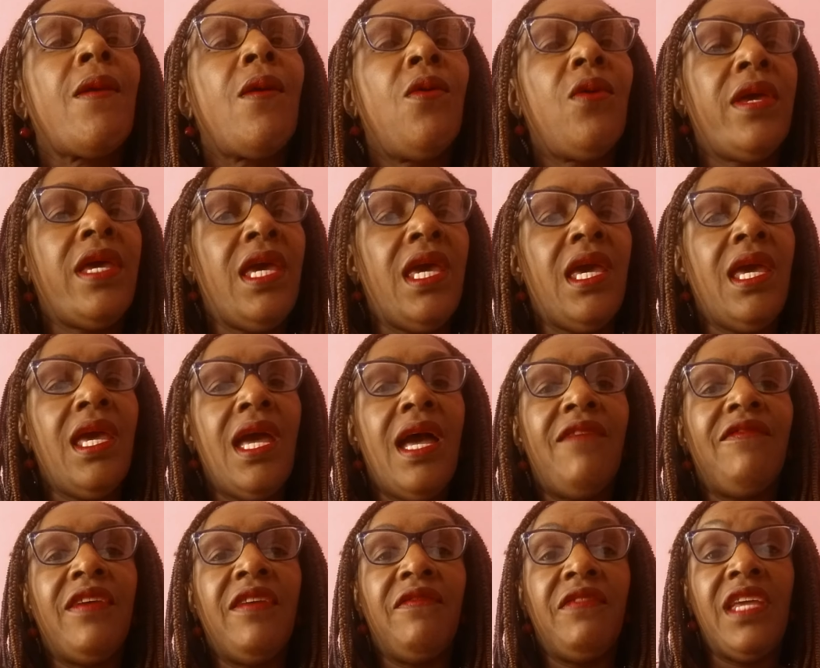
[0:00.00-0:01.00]
Okay,
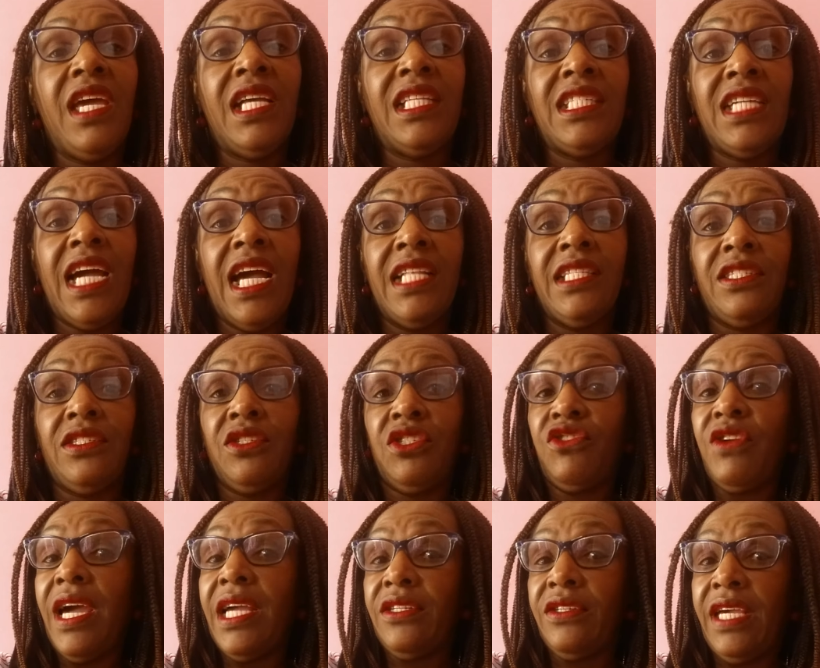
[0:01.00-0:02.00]
I've given you a chance to
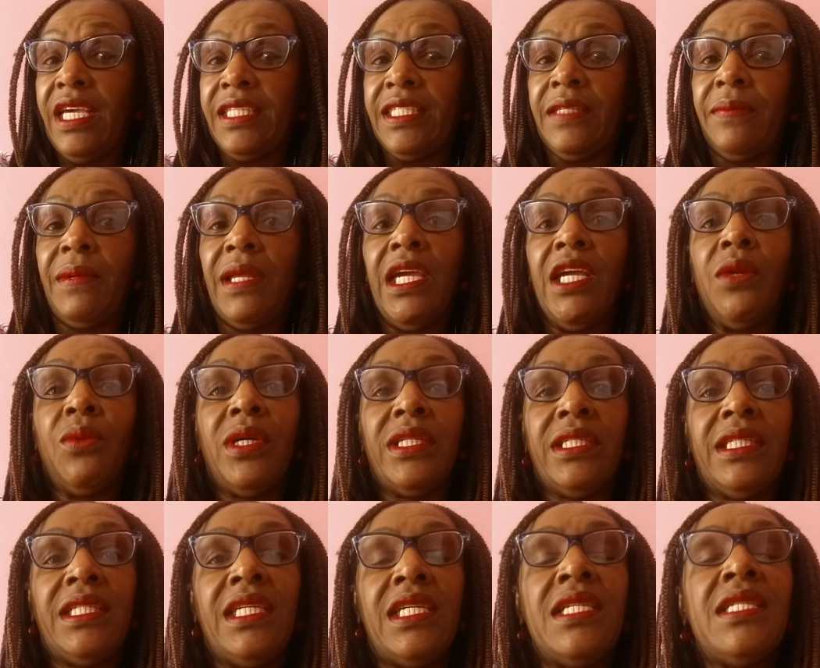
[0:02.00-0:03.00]
try to explain
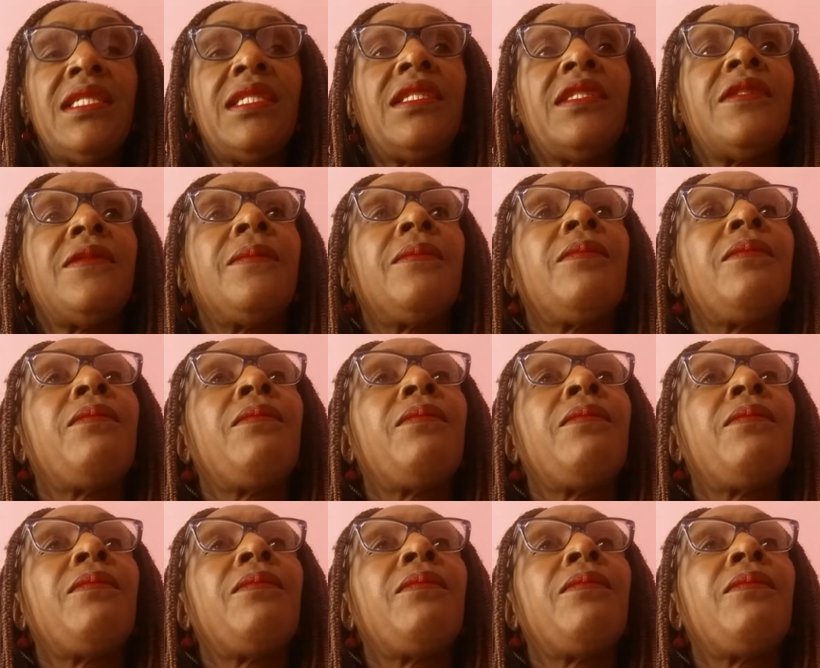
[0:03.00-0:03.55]
what it is.